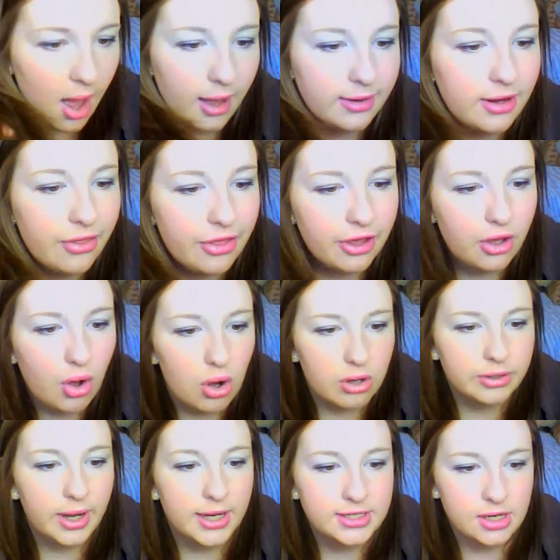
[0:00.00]
Another
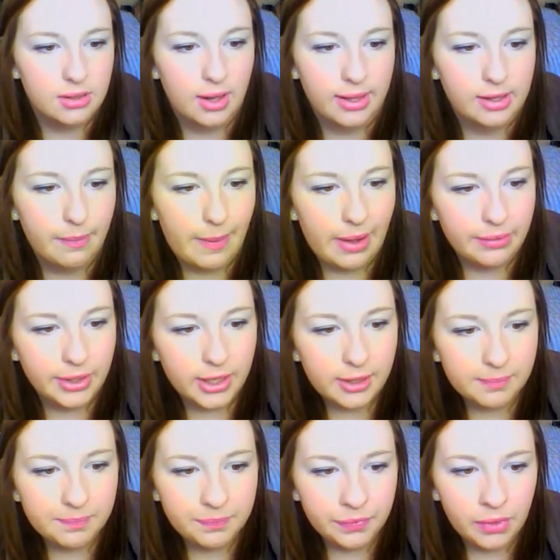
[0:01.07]
con I don't like about
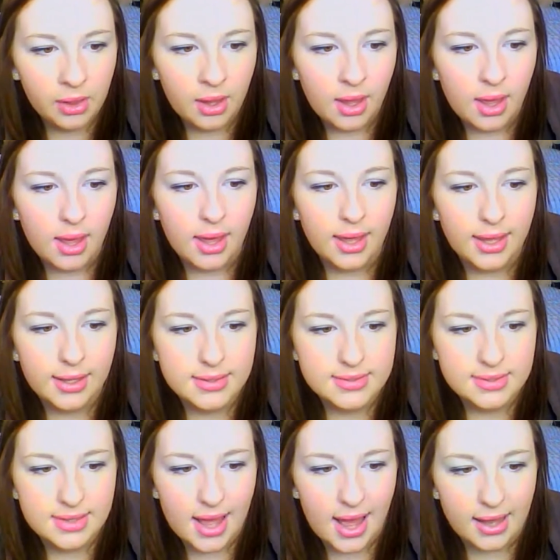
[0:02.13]
it is
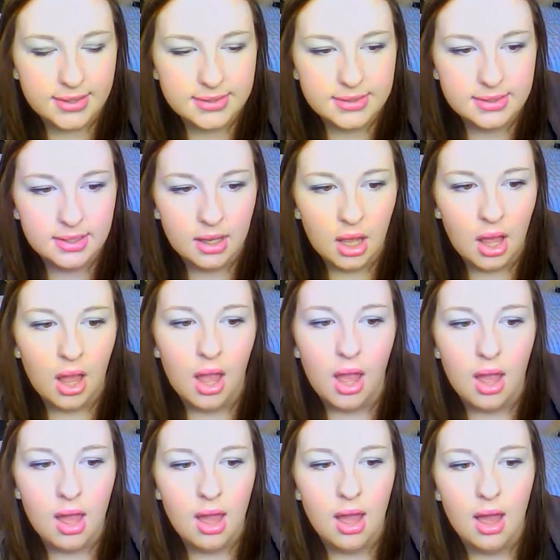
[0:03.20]
that
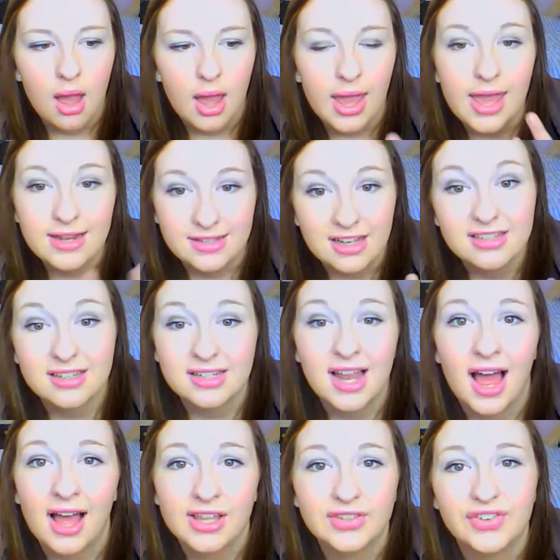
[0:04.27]
it doesn't
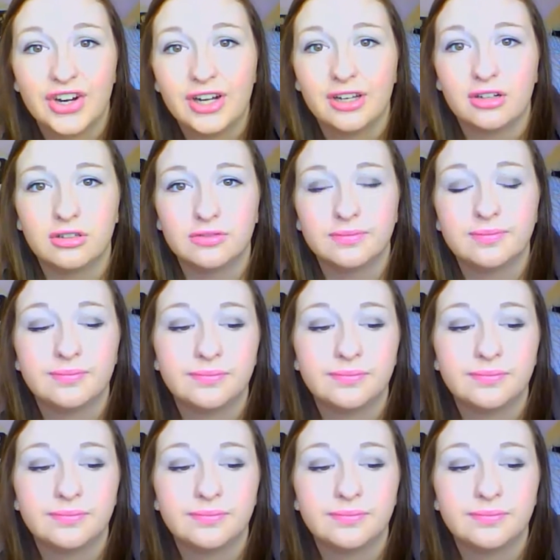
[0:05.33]
last very long.